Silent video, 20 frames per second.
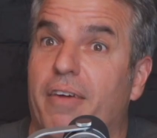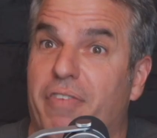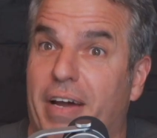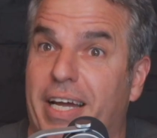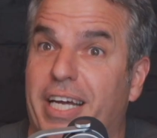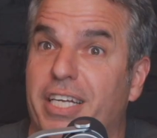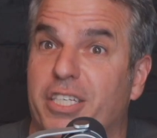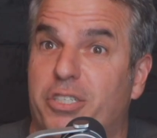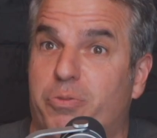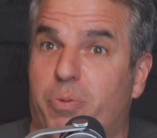I
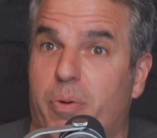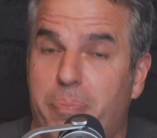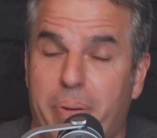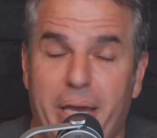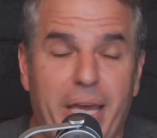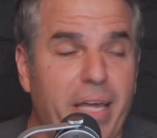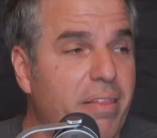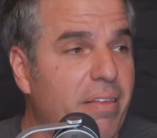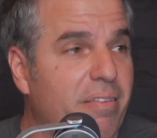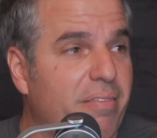could just
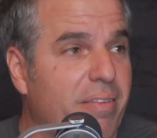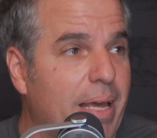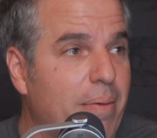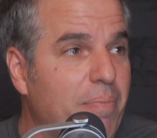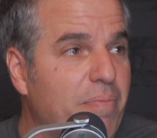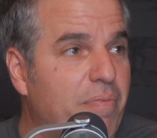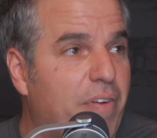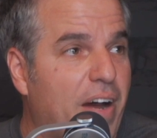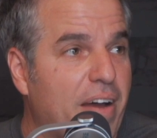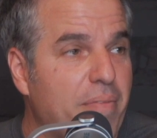repeat the
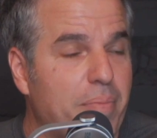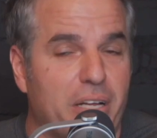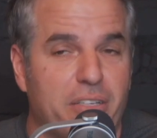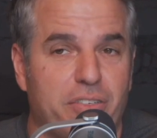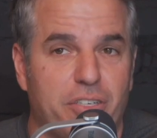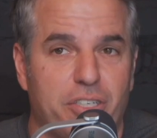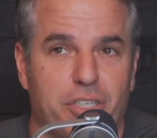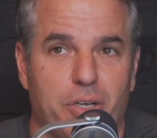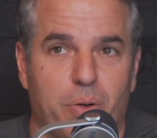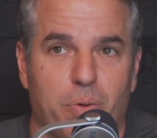same five minutes
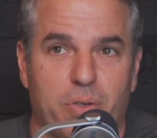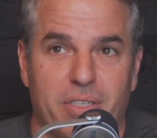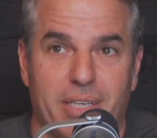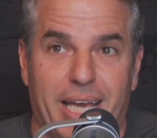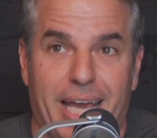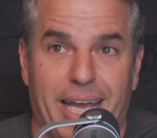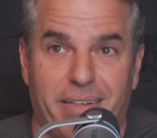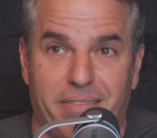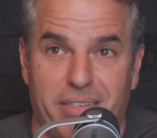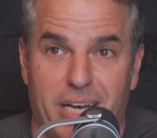of jokes
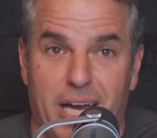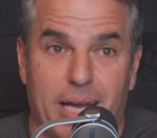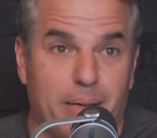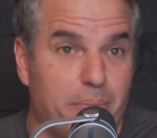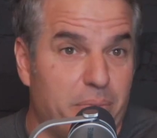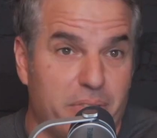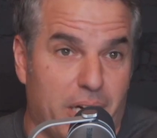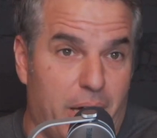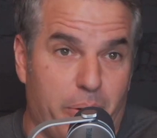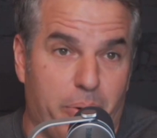eight
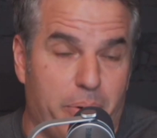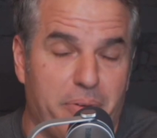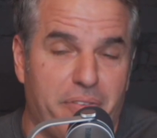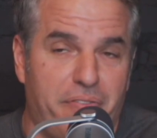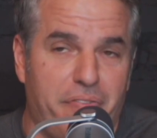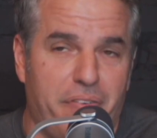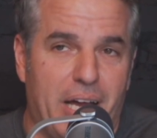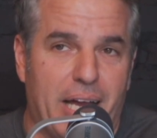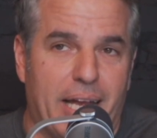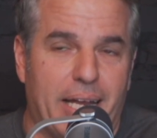times, I would have been
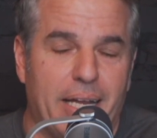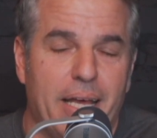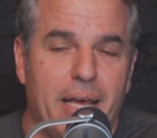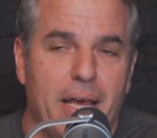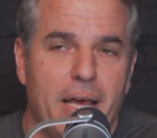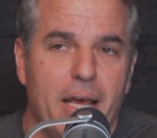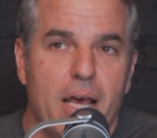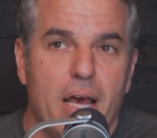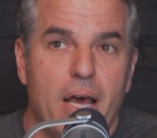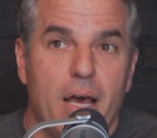fine.
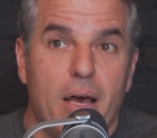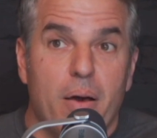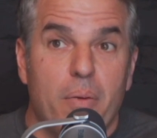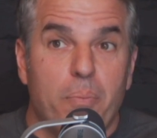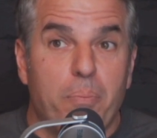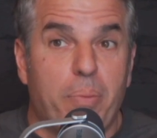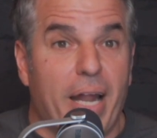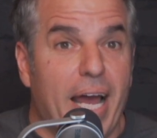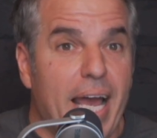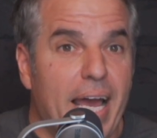
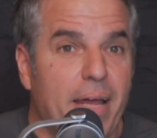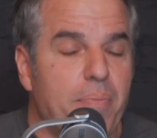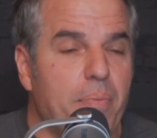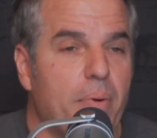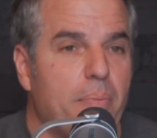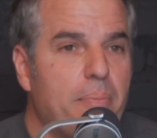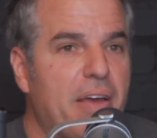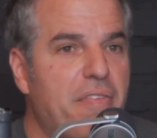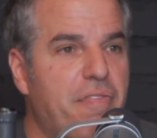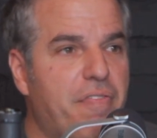but I had
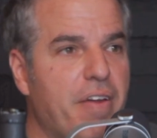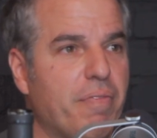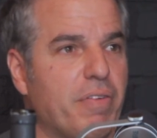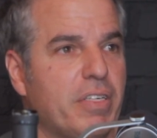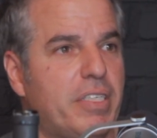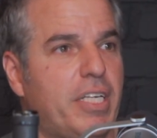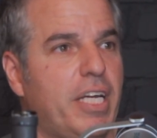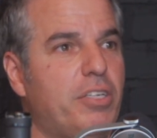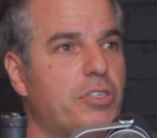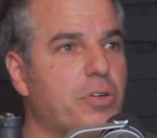my favorite
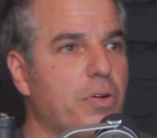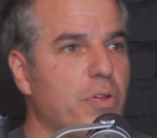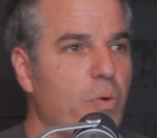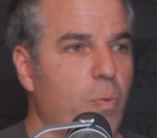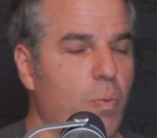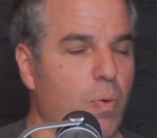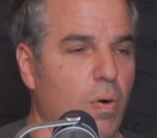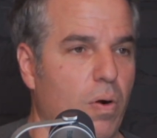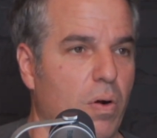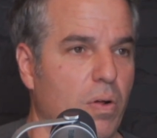teacher in the
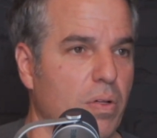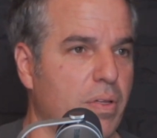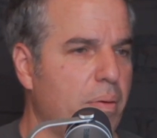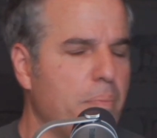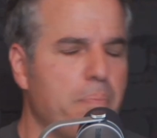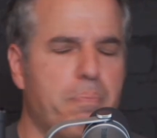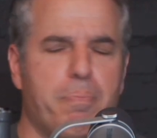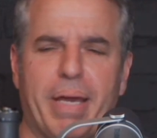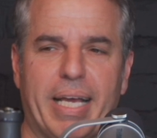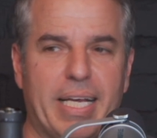world,
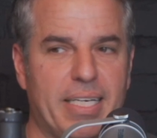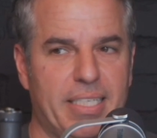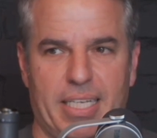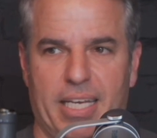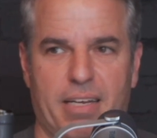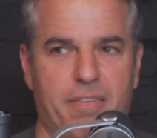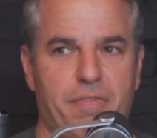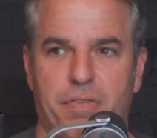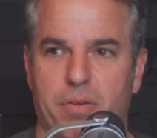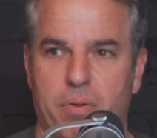biggest
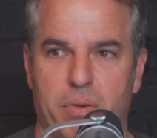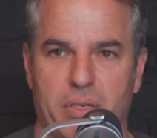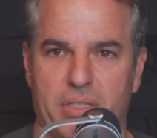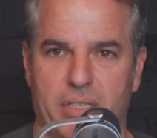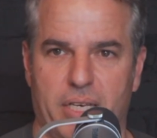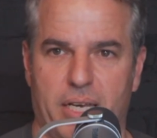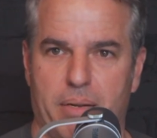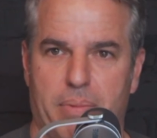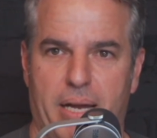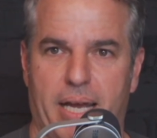influence
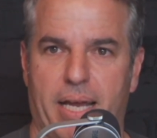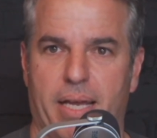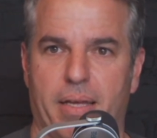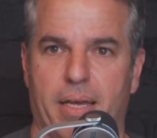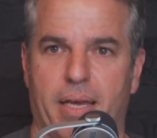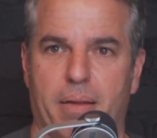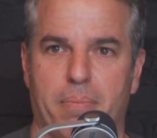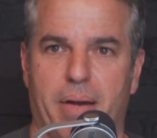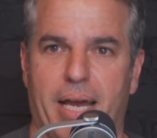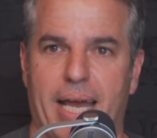in my
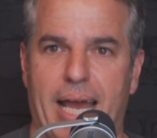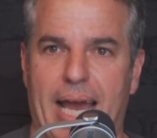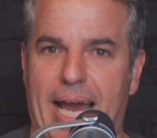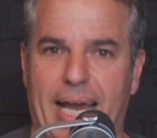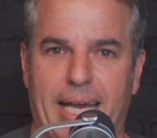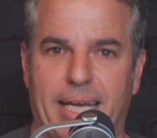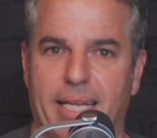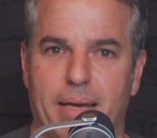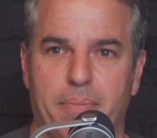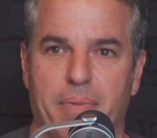in my
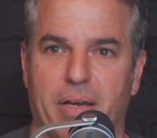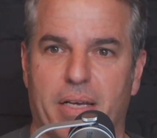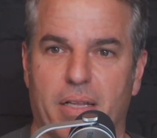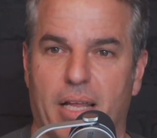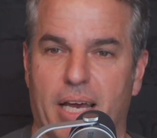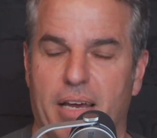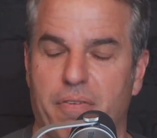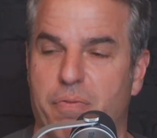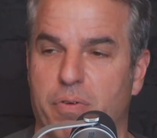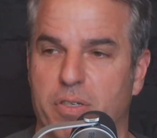academic
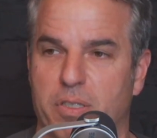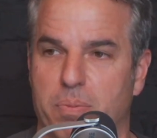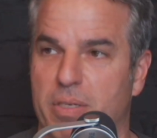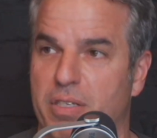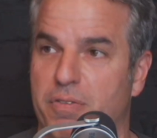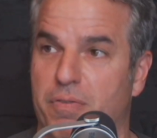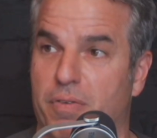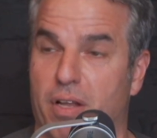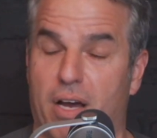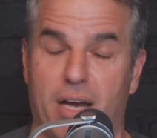life was
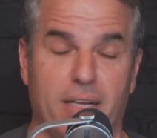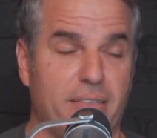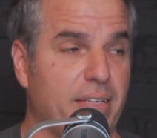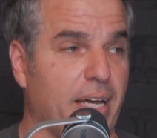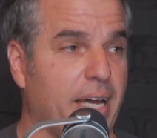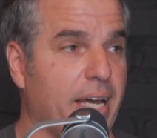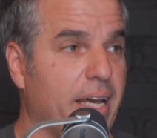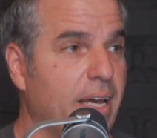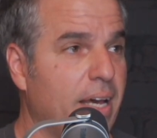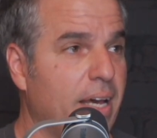Miss Vellante. I